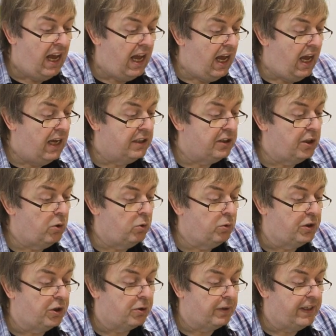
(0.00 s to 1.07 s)
and an
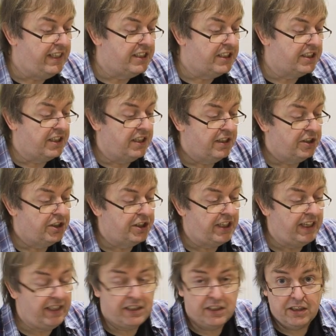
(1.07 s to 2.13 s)
old creased
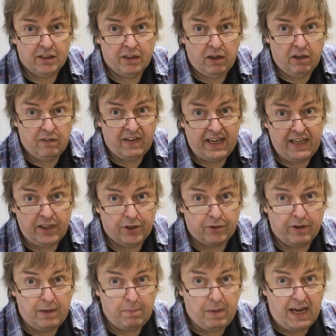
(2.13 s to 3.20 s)
sheet of
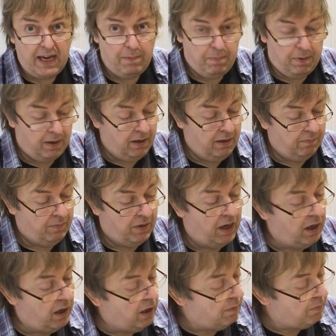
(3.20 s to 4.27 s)
A3 paper.
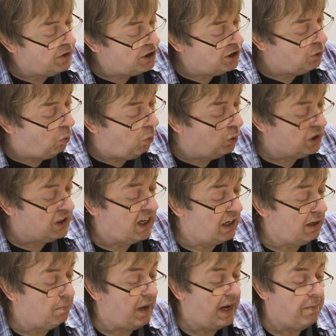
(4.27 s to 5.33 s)
This is a
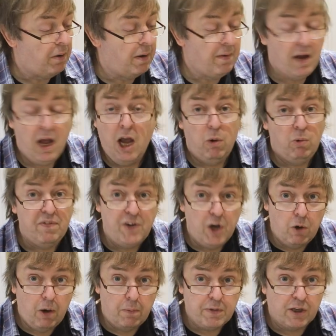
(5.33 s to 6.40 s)
watercolour paper with
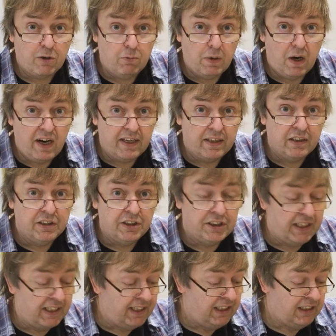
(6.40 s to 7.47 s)
no optical
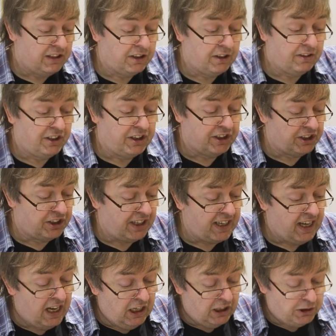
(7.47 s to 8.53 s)
brighteners in it, so it's just
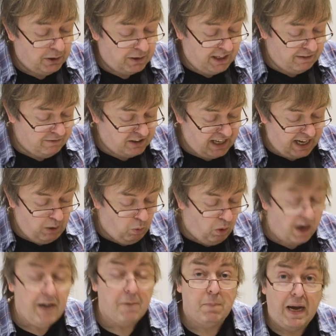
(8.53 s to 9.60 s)
sheet. So it gives a
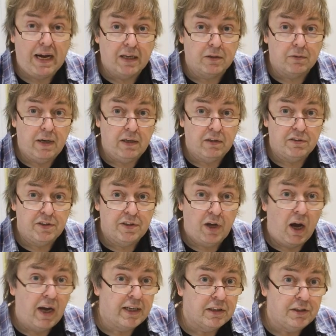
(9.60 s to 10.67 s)
white background
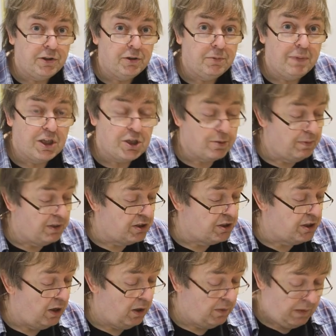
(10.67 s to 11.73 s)
that I can do
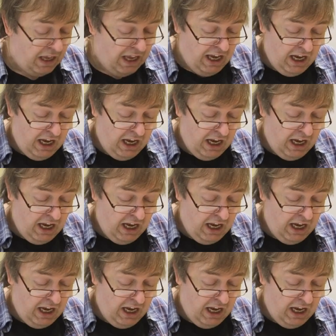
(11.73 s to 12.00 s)
measurements on.